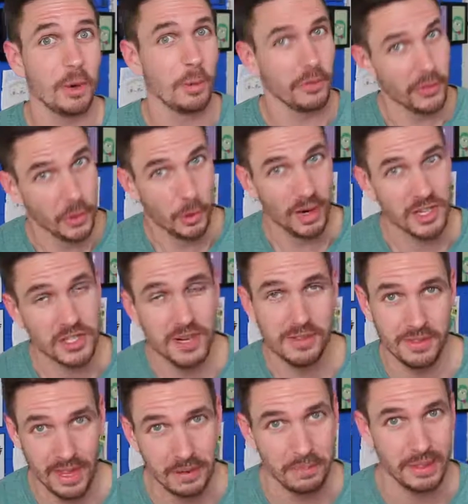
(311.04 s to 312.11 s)
So the
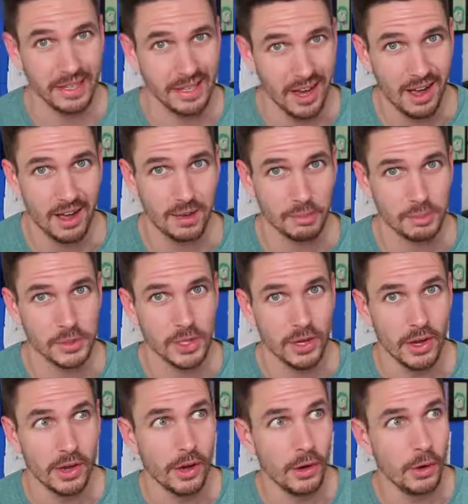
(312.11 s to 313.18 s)
question then
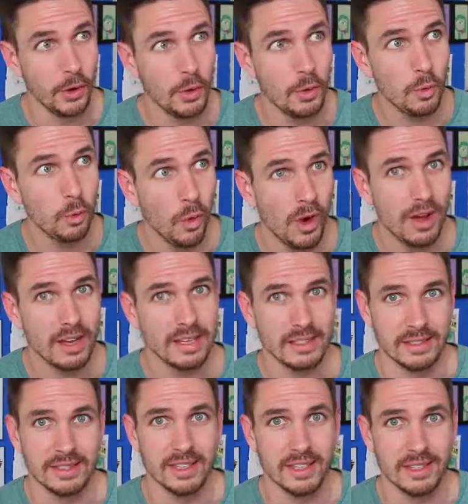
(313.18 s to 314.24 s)
becomes, who
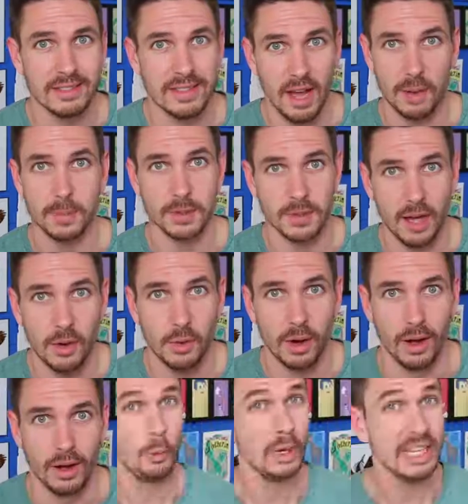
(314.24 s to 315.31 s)
was
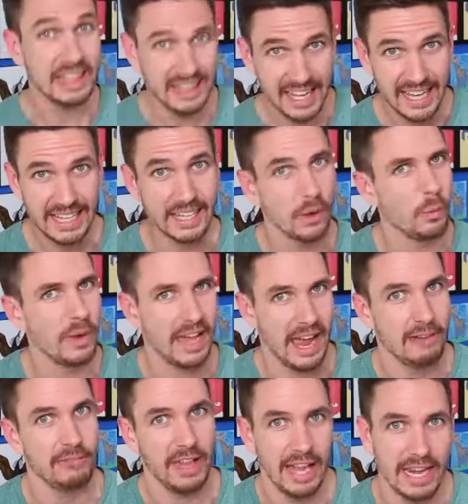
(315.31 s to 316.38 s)
Tamatoa? We think we
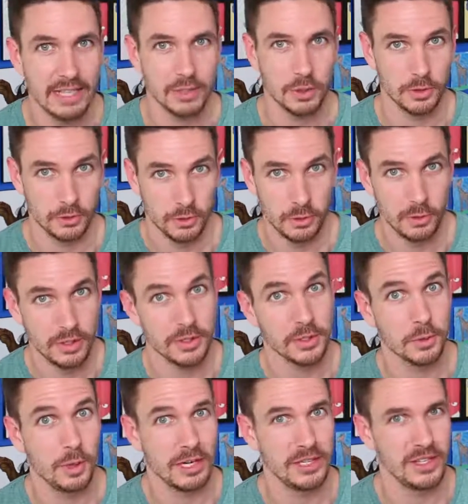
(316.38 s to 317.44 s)
have the answer to
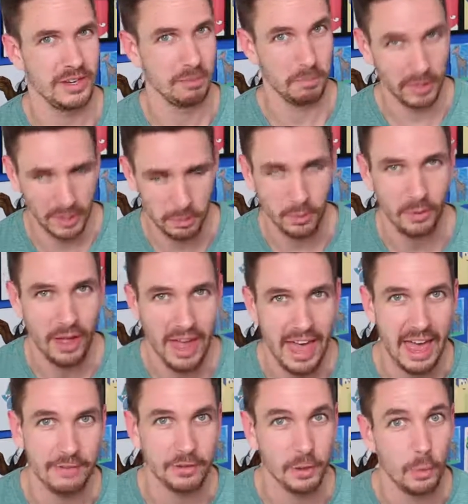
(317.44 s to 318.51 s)
this question, but it will
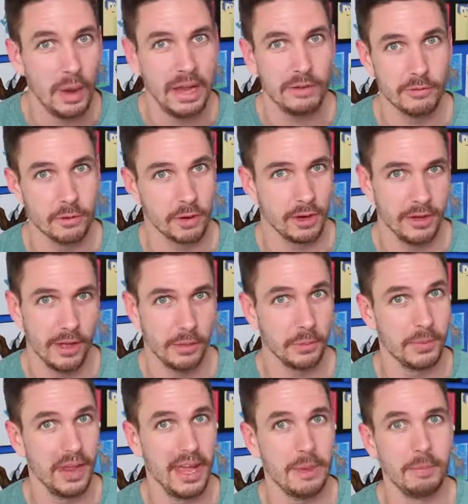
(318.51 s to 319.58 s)
have to wait for
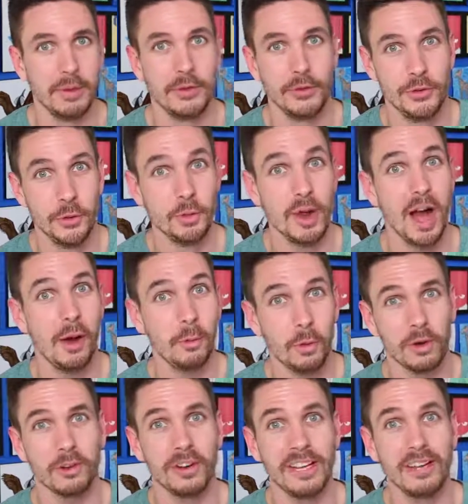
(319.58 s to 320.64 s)
another day. But do not
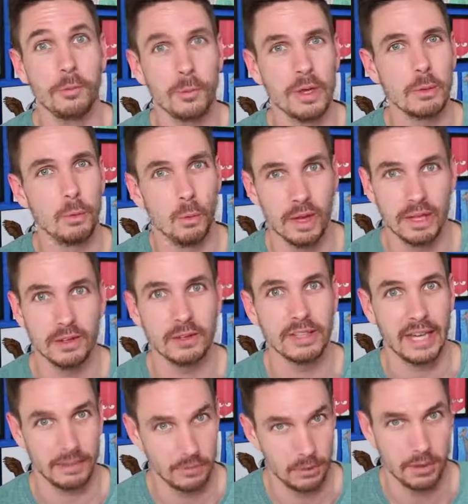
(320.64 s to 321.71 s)
worry, we
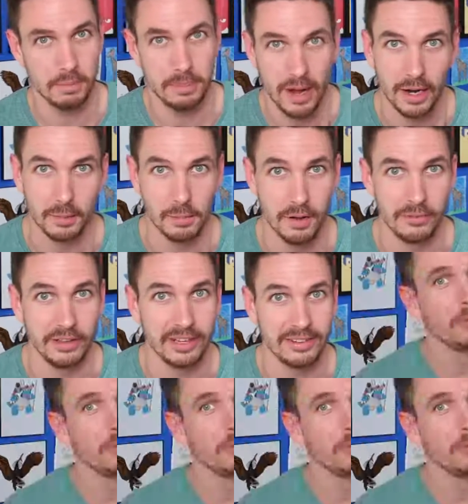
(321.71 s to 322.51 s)
will get to the bottom of